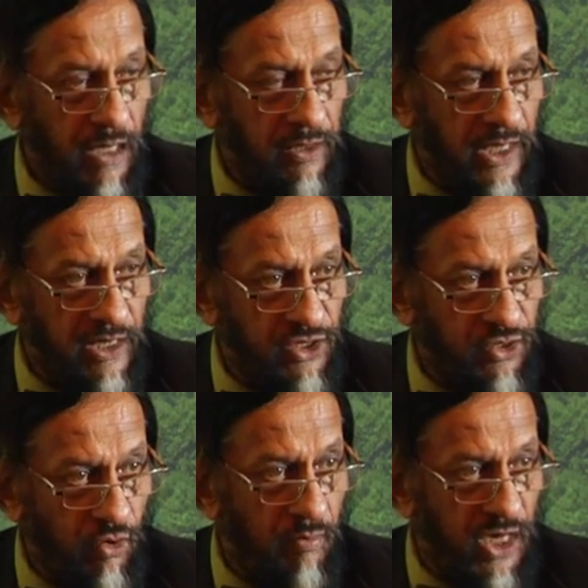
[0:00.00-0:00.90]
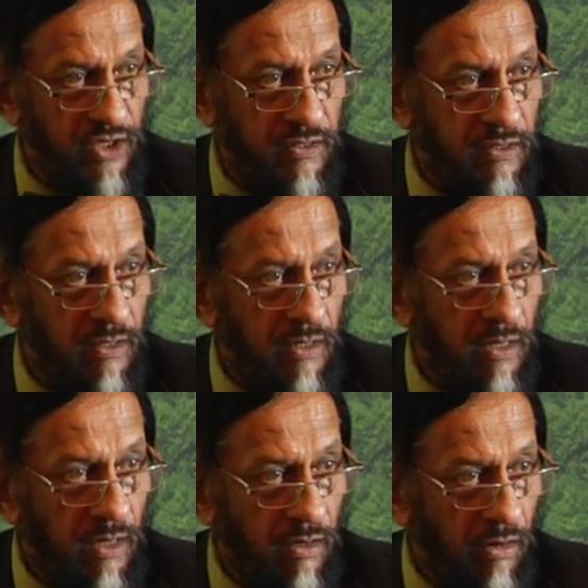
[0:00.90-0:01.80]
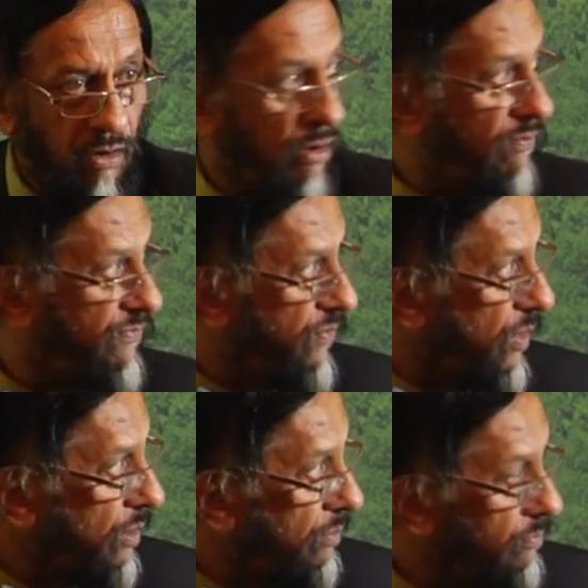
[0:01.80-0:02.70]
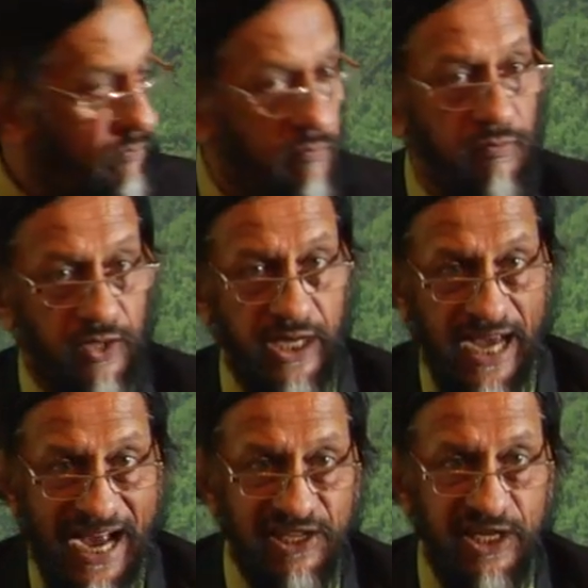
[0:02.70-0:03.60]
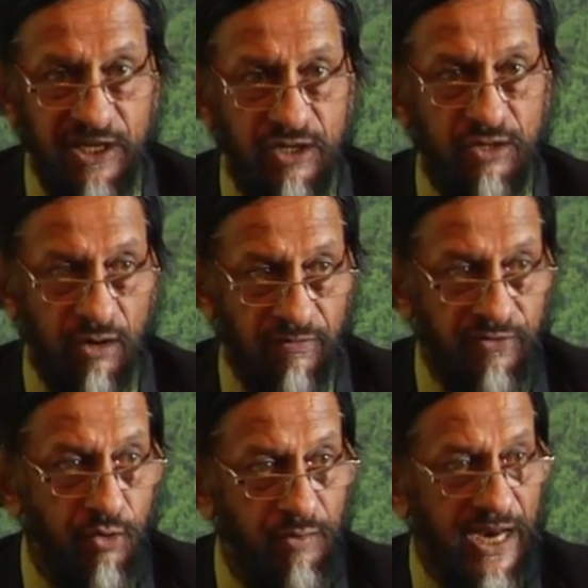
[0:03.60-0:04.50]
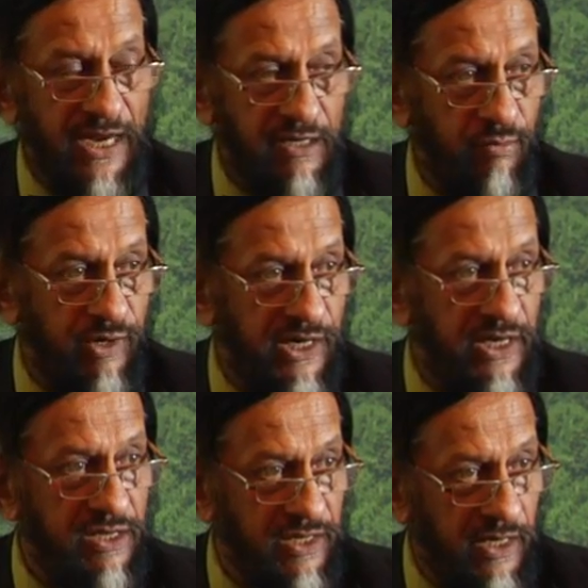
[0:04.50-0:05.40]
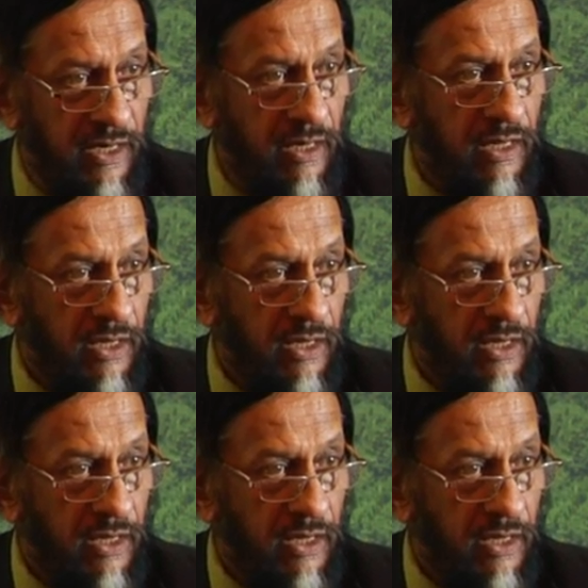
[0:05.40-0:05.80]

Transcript: there's so much of the assets of human activities and